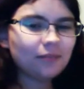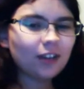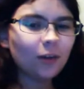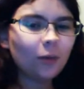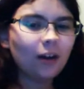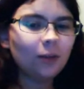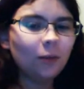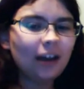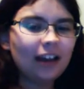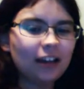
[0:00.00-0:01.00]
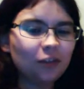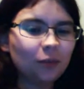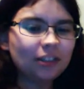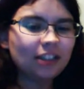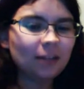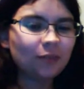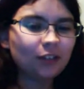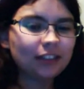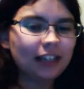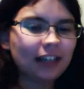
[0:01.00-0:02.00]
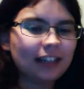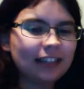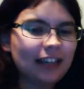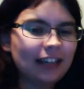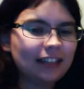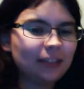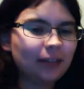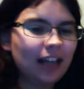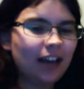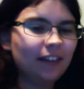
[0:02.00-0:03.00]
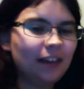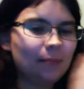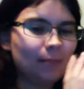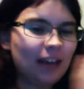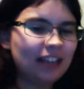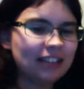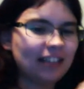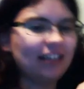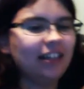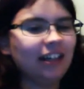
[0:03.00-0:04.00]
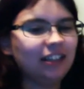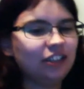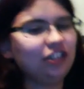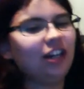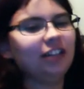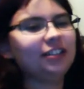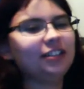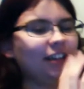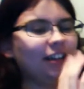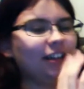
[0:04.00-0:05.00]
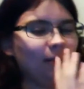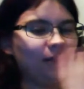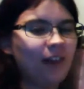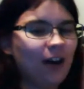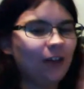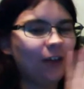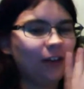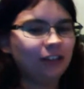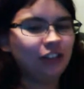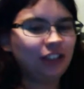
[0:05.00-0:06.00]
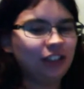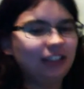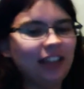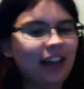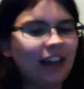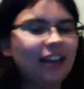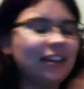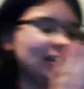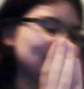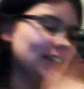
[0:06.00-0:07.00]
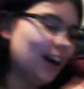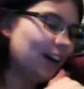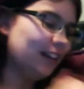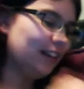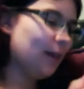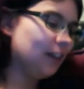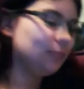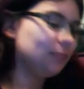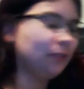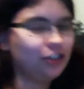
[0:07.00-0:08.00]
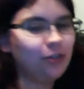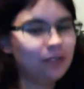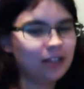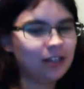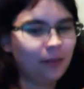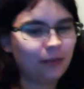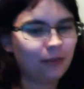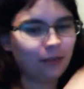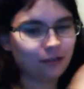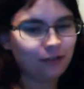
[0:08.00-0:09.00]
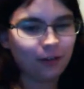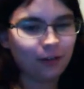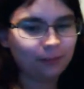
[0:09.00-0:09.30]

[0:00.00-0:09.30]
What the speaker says: Well, wait, if we stop for a second and take into account the amazing gunshots that can be found on GTA, it is entirely possible to shoot someone through the scrotum.